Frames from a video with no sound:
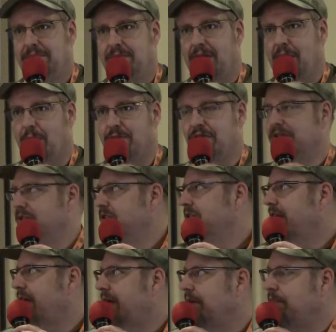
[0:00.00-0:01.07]
It was
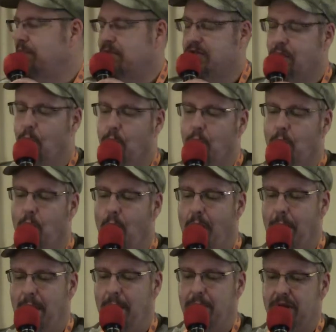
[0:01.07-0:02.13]
insane. So
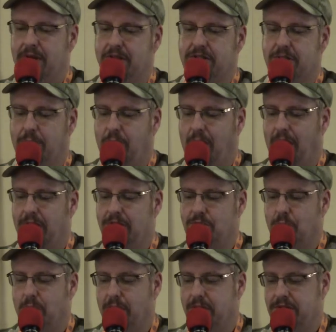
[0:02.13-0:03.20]
what my biggest surprise
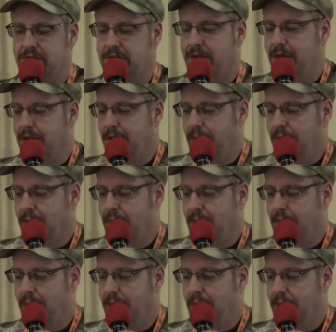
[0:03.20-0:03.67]
was